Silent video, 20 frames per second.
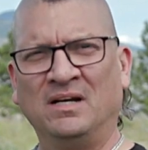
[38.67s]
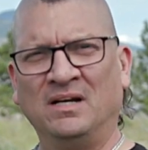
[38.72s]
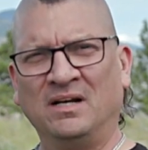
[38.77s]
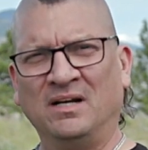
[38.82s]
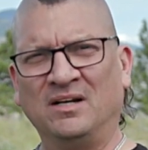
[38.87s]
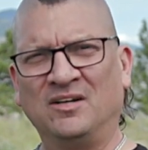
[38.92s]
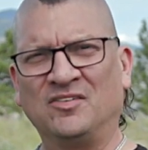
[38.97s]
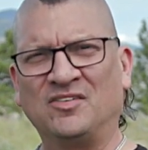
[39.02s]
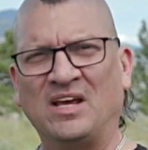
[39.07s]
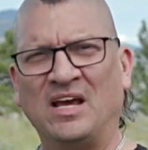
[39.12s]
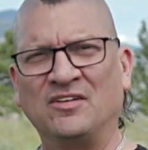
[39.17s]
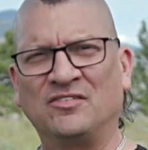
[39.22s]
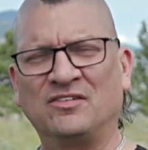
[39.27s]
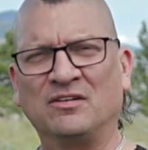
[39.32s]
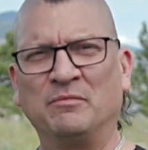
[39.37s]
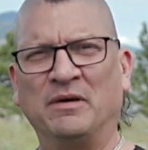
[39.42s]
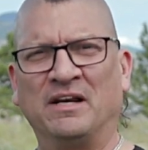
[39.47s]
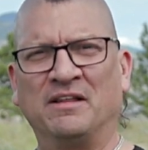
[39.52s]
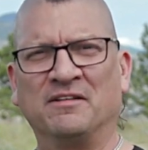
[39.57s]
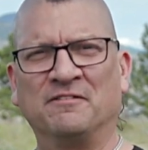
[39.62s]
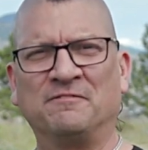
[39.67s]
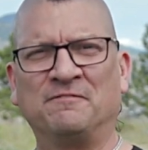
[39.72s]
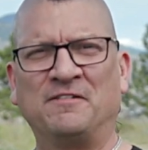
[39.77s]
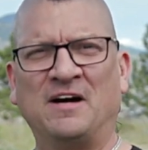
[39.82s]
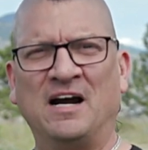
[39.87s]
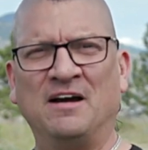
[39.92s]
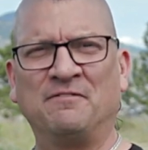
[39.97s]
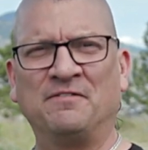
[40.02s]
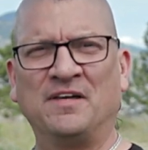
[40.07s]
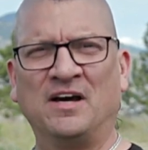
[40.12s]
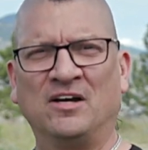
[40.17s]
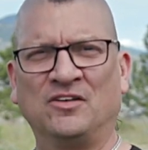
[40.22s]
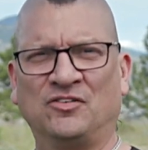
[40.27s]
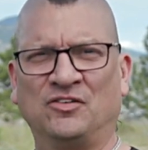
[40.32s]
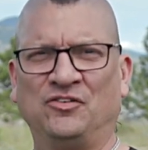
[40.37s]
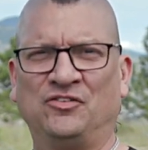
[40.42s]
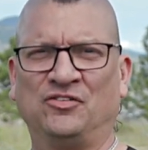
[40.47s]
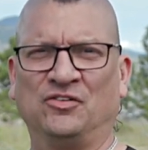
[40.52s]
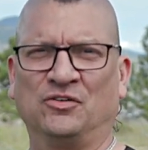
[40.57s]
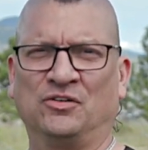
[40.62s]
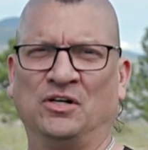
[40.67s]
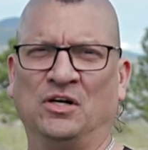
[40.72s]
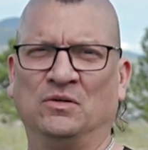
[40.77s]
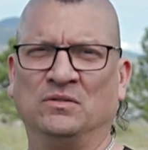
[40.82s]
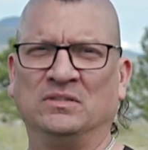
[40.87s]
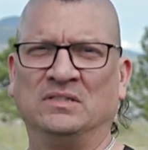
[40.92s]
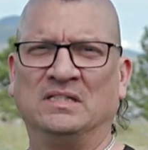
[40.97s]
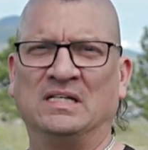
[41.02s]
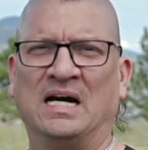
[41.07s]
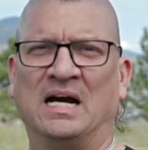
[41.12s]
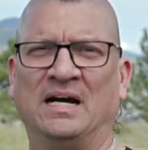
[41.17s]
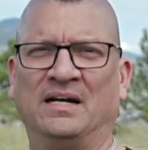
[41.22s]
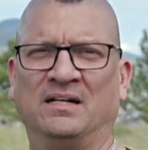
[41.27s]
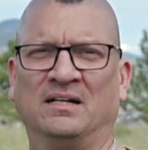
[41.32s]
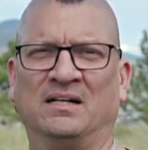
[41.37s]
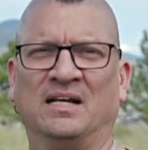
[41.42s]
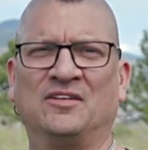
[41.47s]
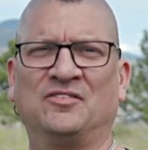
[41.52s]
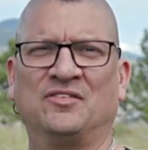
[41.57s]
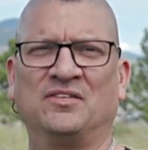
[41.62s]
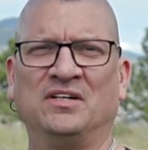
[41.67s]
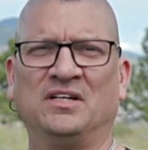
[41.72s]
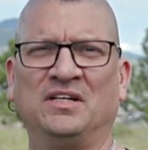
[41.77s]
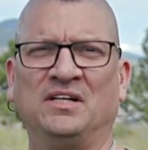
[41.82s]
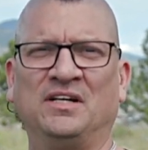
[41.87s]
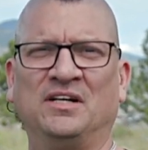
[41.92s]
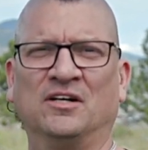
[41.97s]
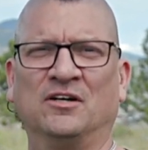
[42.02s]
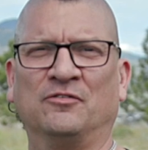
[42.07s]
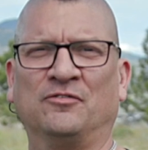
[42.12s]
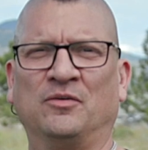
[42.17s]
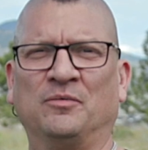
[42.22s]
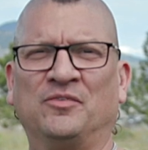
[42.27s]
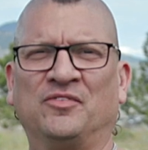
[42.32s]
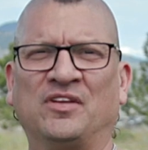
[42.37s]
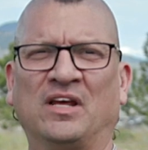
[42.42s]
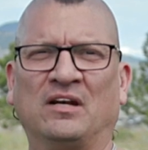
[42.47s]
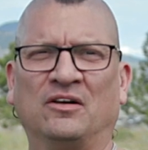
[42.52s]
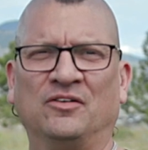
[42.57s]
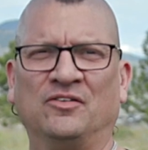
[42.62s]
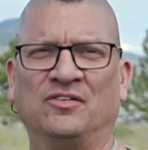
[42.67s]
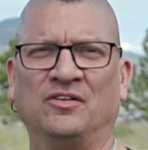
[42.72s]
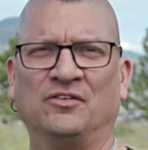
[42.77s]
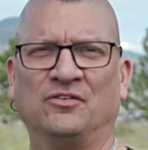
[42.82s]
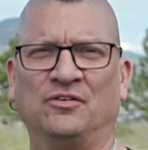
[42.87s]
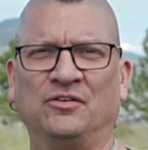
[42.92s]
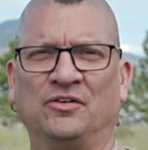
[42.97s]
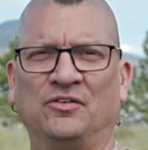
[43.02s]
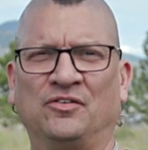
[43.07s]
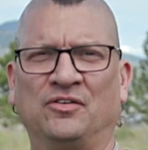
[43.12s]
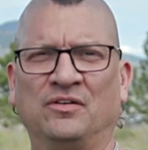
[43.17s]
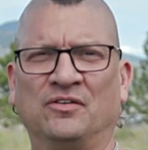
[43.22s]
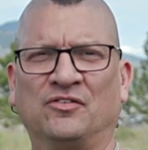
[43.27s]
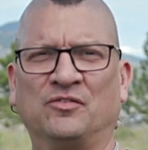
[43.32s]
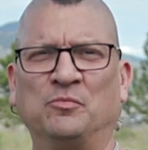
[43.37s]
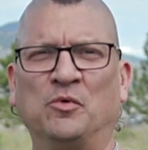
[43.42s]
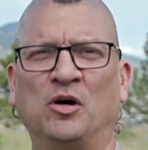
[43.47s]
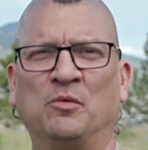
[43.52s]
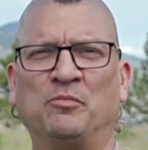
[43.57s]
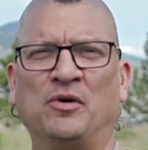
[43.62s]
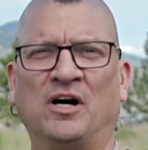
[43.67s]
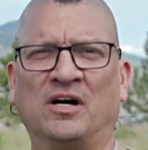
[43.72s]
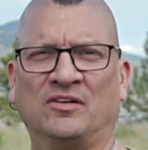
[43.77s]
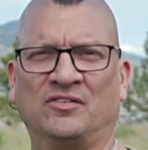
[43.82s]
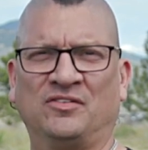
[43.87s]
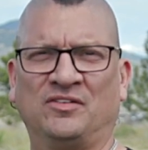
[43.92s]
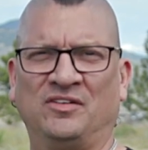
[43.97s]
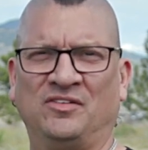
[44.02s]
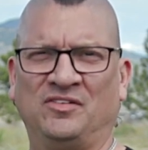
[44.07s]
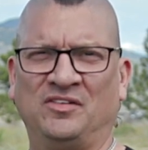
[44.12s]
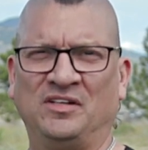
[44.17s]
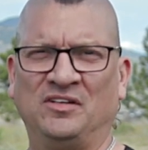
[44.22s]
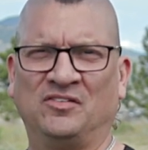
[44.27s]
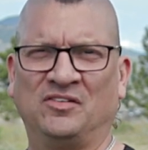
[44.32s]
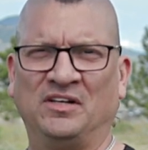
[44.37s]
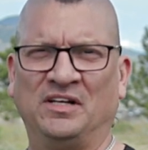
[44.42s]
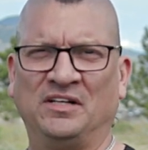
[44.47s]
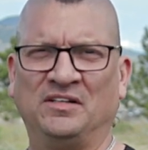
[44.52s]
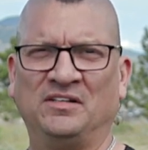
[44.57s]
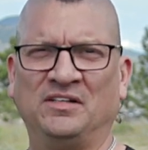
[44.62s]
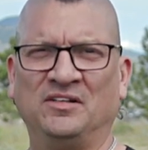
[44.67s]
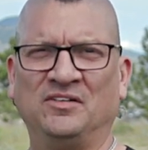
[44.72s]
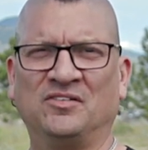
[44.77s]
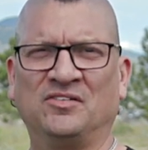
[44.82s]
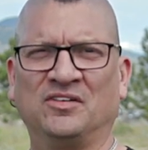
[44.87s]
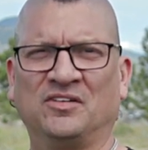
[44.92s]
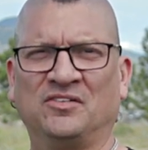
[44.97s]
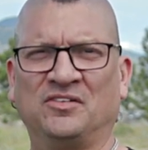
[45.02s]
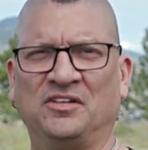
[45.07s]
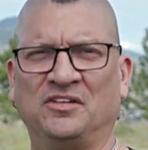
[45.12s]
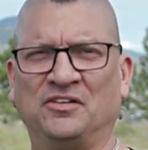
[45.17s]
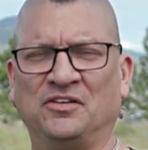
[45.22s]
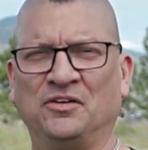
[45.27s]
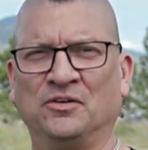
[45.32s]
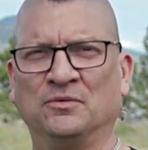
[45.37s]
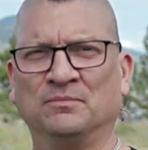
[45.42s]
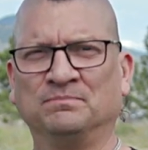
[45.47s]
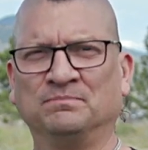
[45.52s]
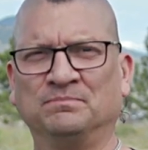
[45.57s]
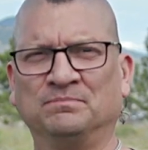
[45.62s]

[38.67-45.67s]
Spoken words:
It is estimated that 5,000 Chilcotin died in less than a year from settlers introducing the smallpox disease in 1862.